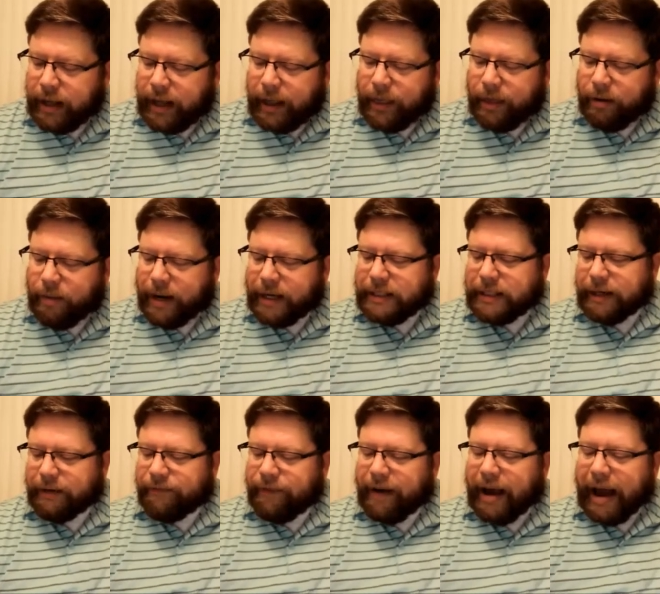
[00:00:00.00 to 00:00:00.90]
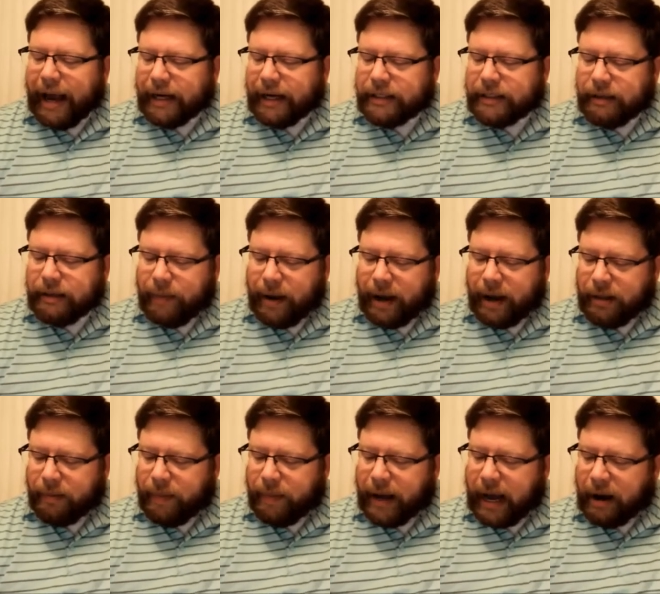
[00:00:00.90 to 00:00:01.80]
The basic facts about
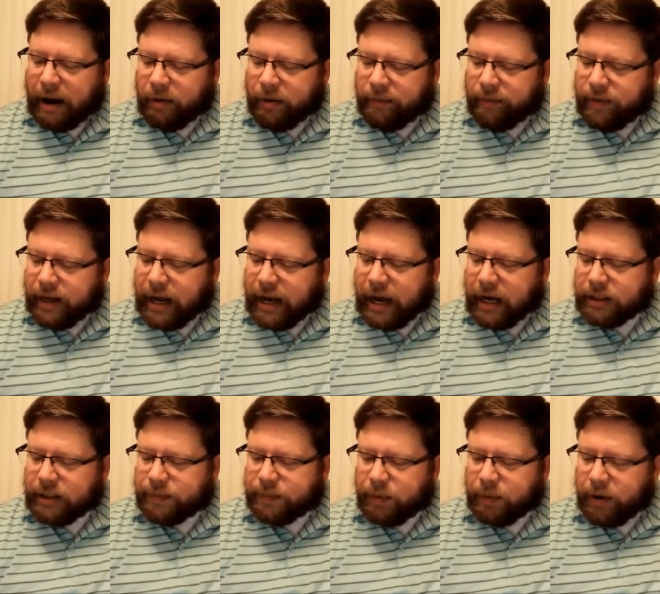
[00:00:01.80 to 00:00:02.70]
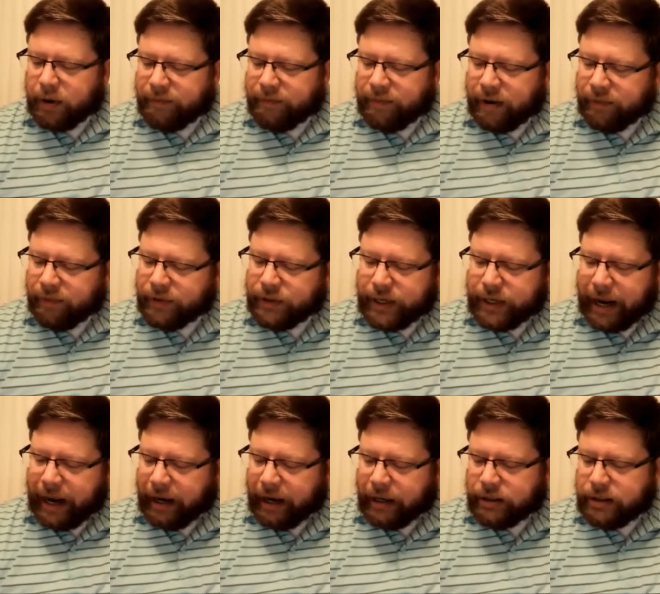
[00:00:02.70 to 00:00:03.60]
the power of the gospel have never
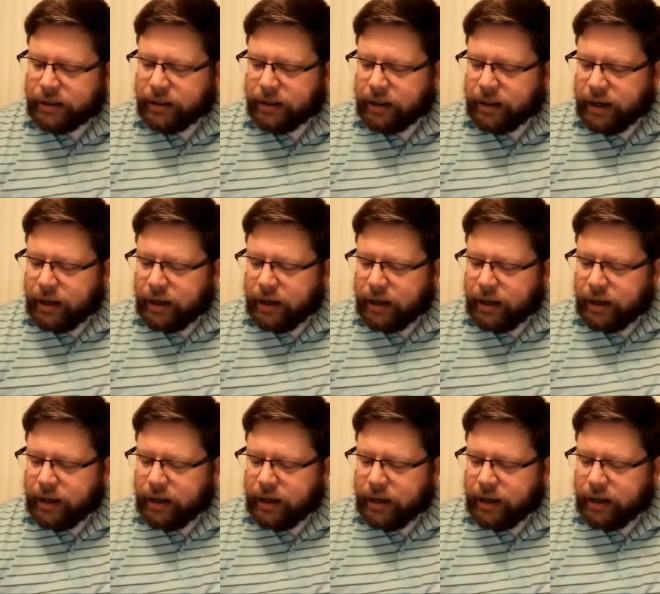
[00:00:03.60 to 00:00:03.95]
changed.